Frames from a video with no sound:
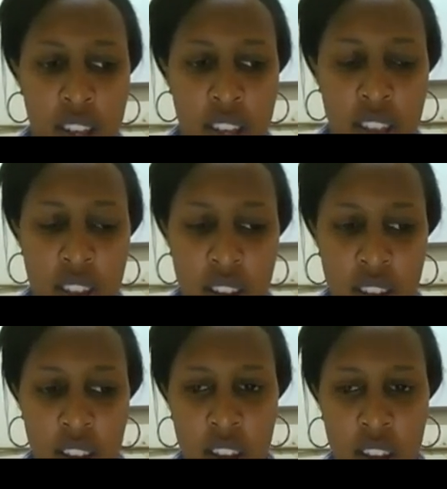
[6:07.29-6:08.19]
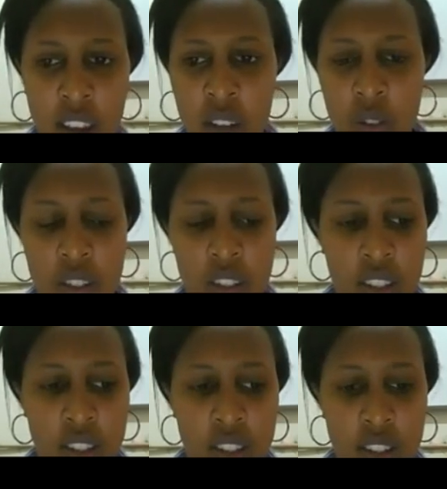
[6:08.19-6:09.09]
I think
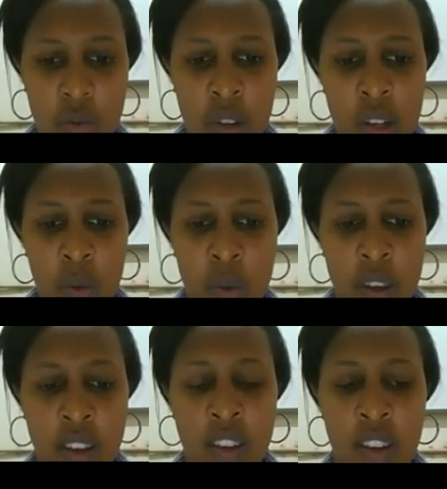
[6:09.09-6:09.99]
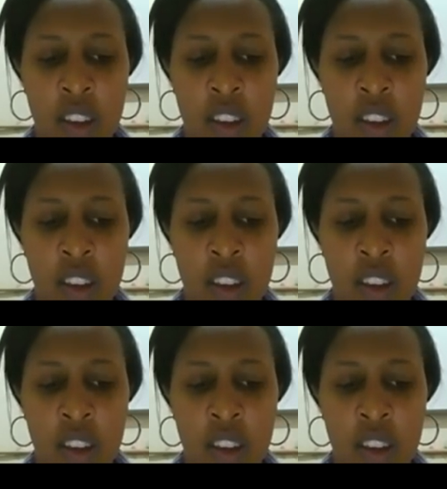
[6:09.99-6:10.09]
elucidates this really well.